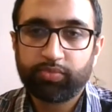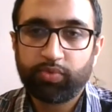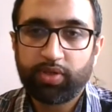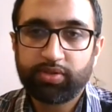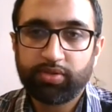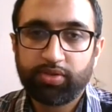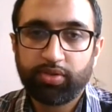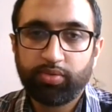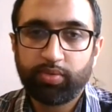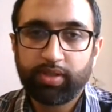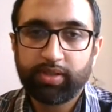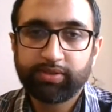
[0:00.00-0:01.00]
Question two
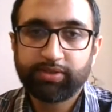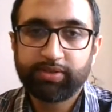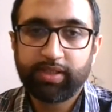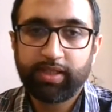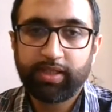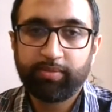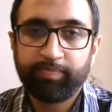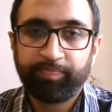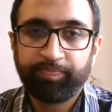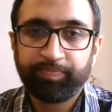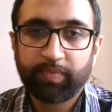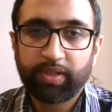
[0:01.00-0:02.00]
was,
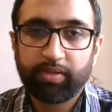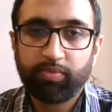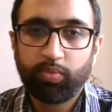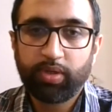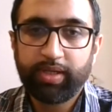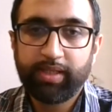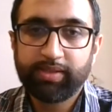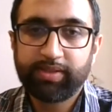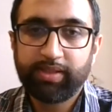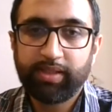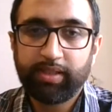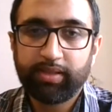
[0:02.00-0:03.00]
what is
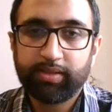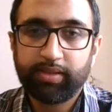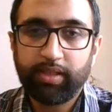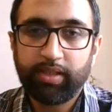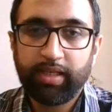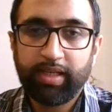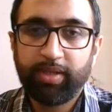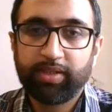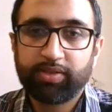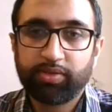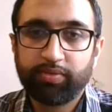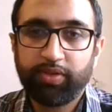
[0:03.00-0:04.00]
the
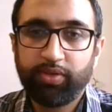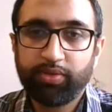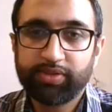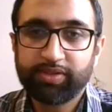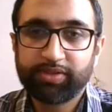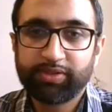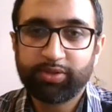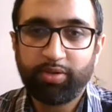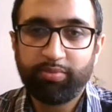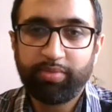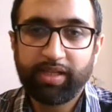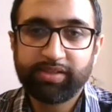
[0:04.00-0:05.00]
limit of users
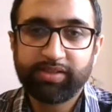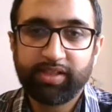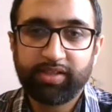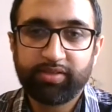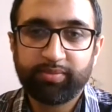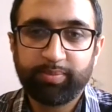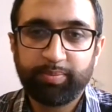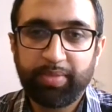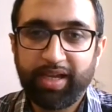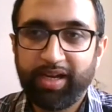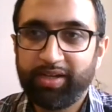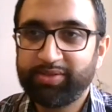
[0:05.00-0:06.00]
on basic
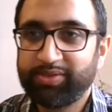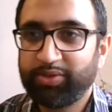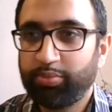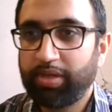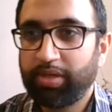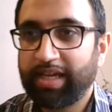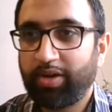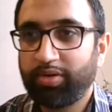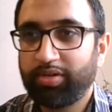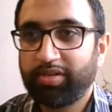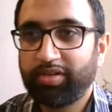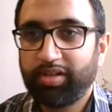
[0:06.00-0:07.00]
paid Zoom
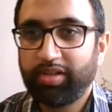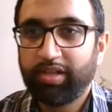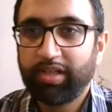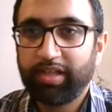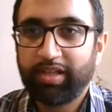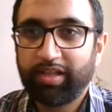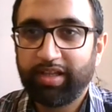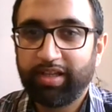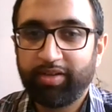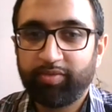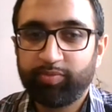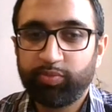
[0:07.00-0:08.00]
account?
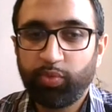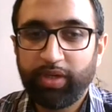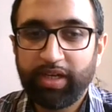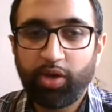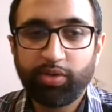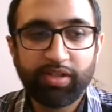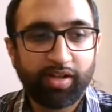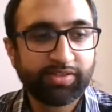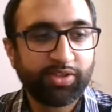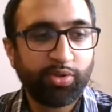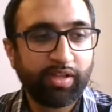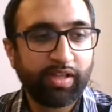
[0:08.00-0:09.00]
We know the
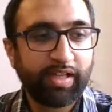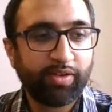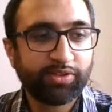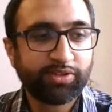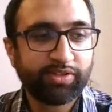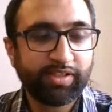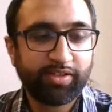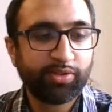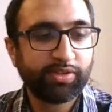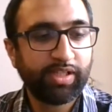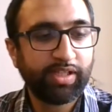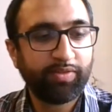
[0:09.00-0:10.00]
answer to that. That was to
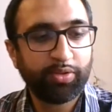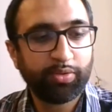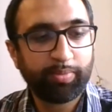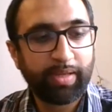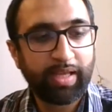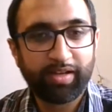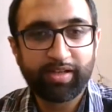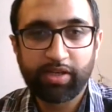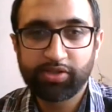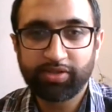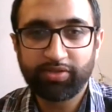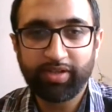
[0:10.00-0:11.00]
see if you were paying
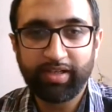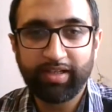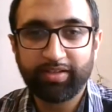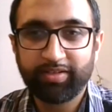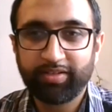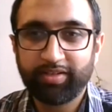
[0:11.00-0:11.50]
attention, really.